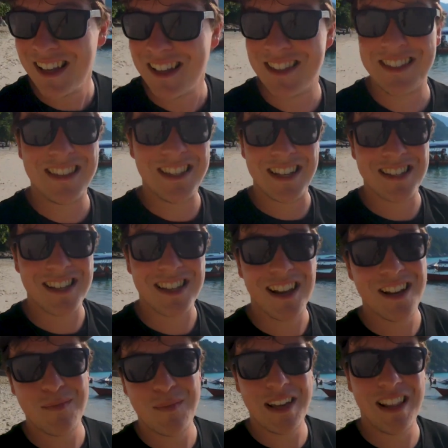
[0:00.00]
It doesn't get
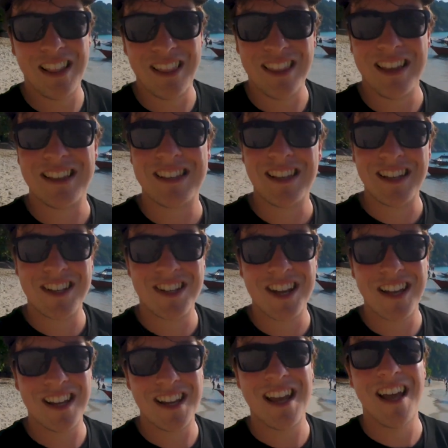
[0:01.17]
any better than this, like,
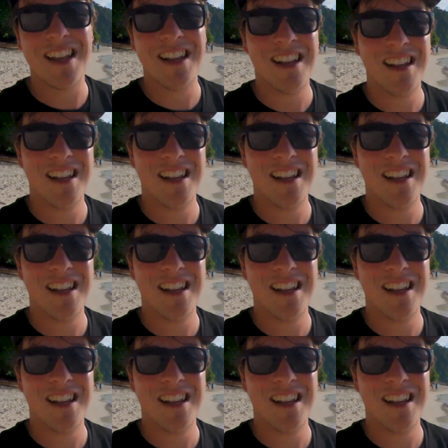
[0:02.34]
check it out.